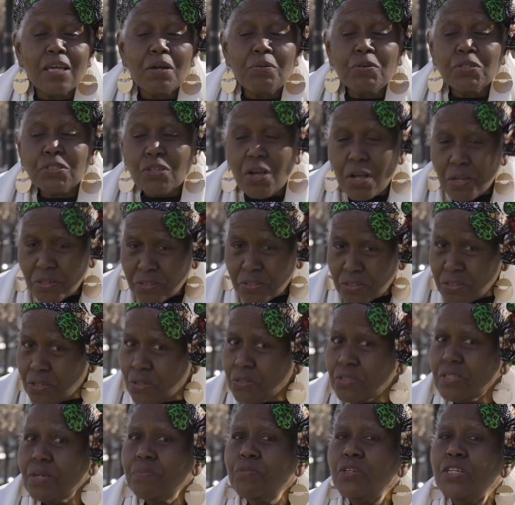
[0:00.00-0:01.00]
was also
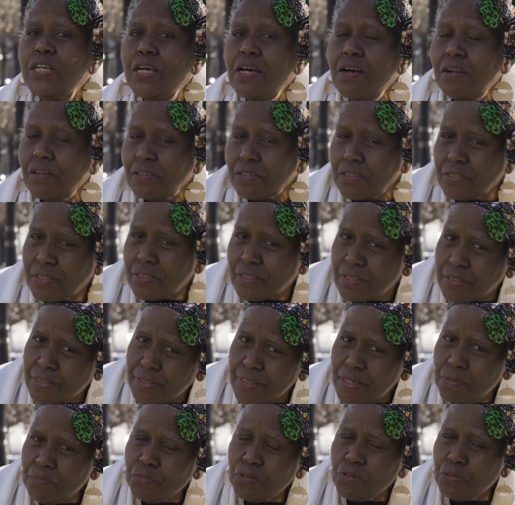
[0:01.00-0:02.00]
someone else
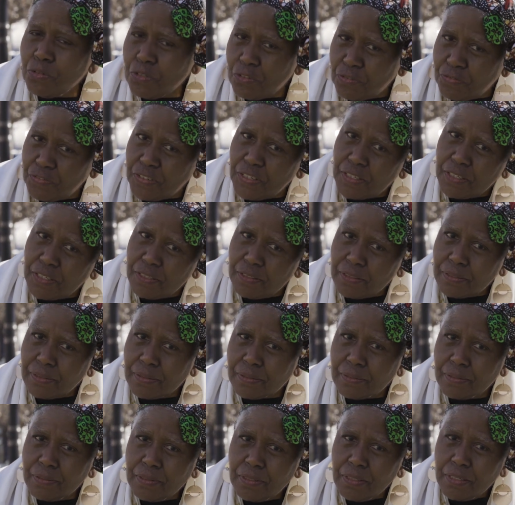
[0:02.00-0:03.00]
in Brewer's Field.
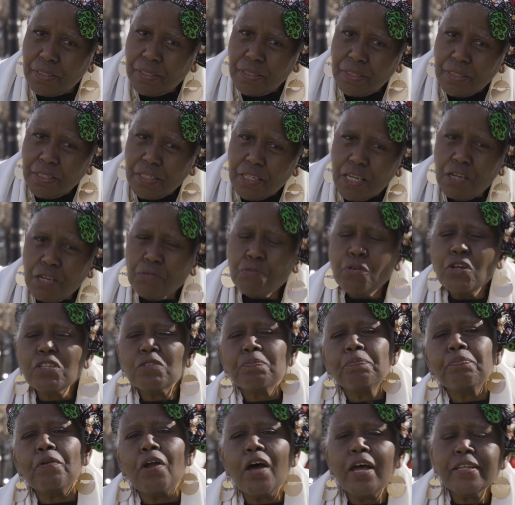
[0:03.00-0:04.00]
It was
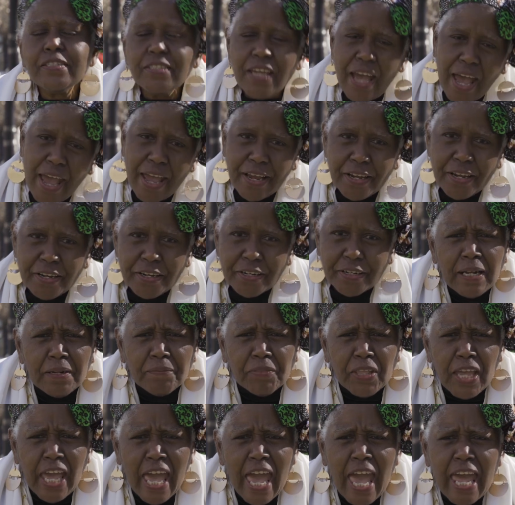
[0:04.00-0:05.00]
Broad Tiger,
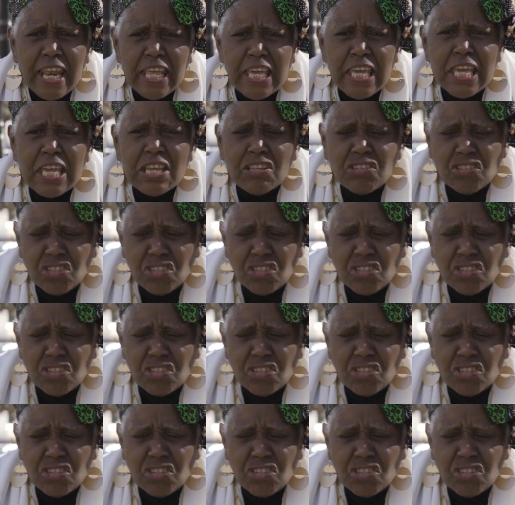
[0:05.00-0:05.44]
and he